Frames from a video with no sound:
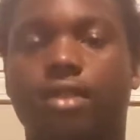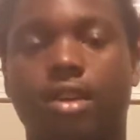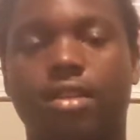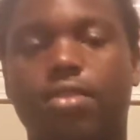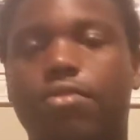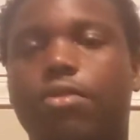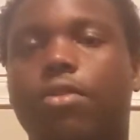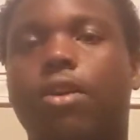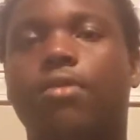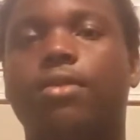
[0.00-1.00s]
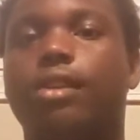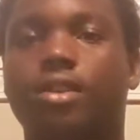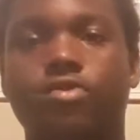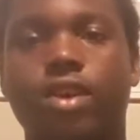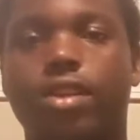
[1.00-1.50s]
like I always say,
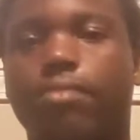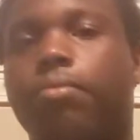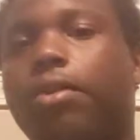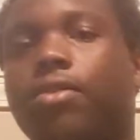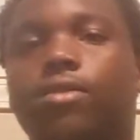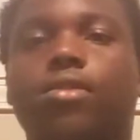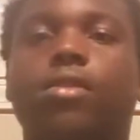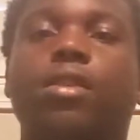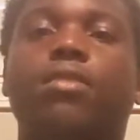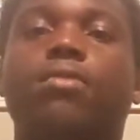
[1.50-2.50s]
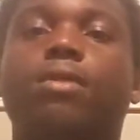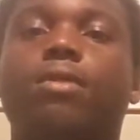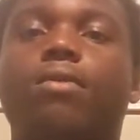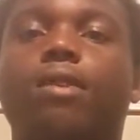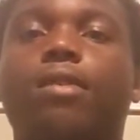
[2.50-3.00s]
you got these bundles of sticks
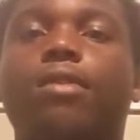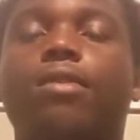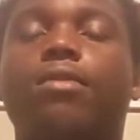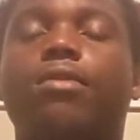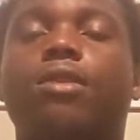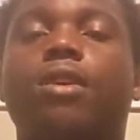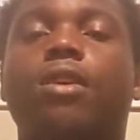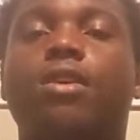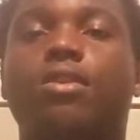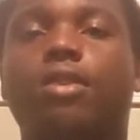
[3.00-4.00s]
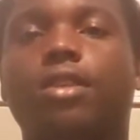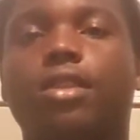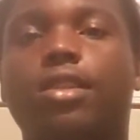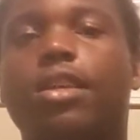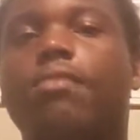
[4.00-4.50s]
running around here. You got
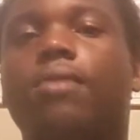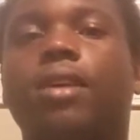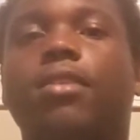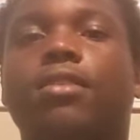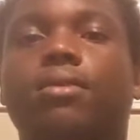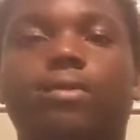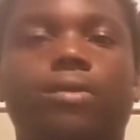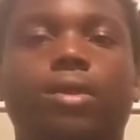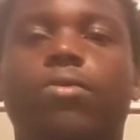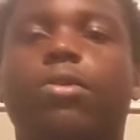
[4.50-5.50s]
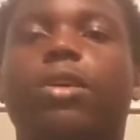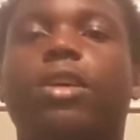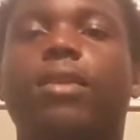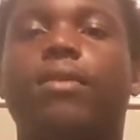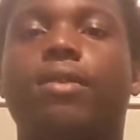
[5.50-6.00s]
these Edomites with no
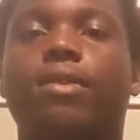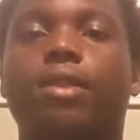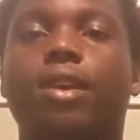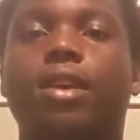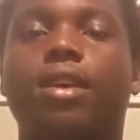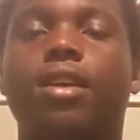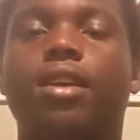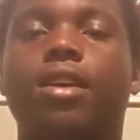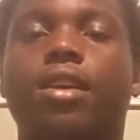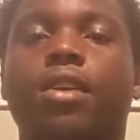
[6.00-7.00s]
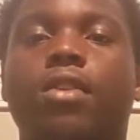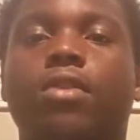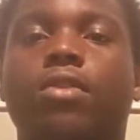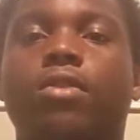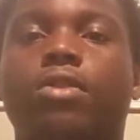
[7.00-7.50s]
chain around their neck.
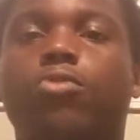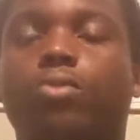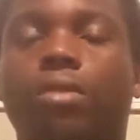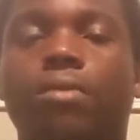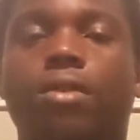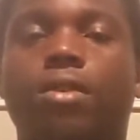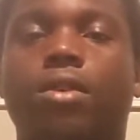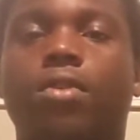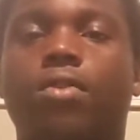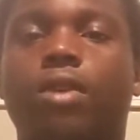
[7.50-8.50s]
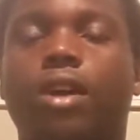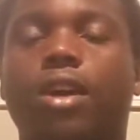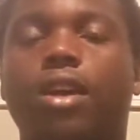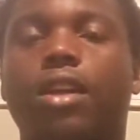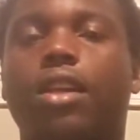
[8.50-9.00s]
You know, these women
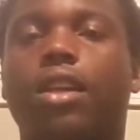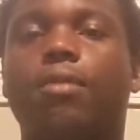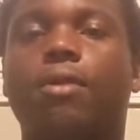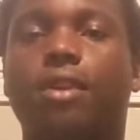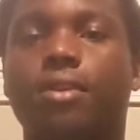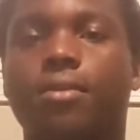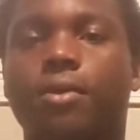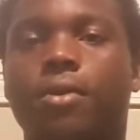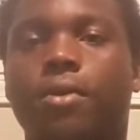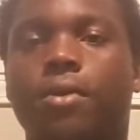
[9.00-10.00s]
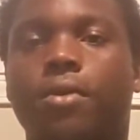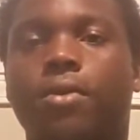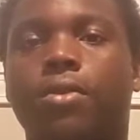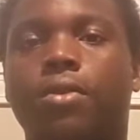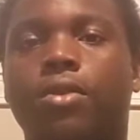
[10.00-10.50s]
got liberty.
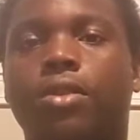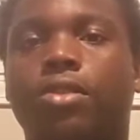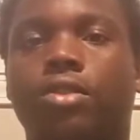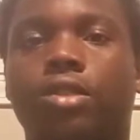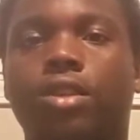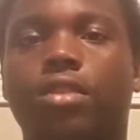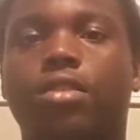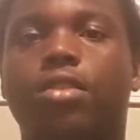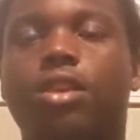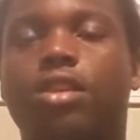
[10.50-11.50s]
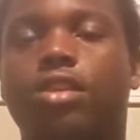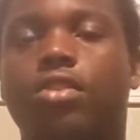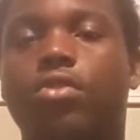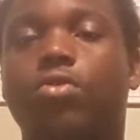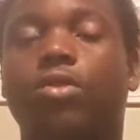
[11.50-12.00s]
You know, these
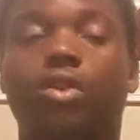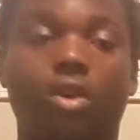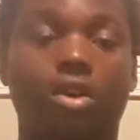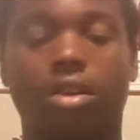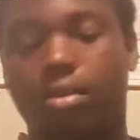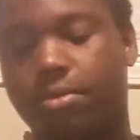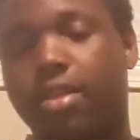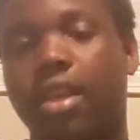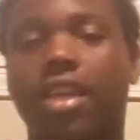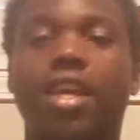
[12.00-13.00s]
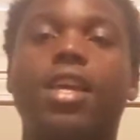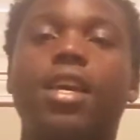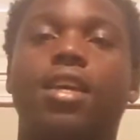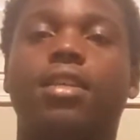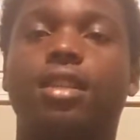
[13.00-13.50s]
children, or let me say
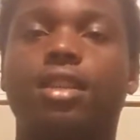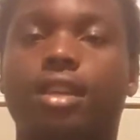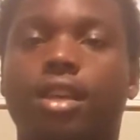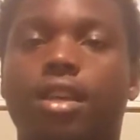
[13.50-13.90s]
kids,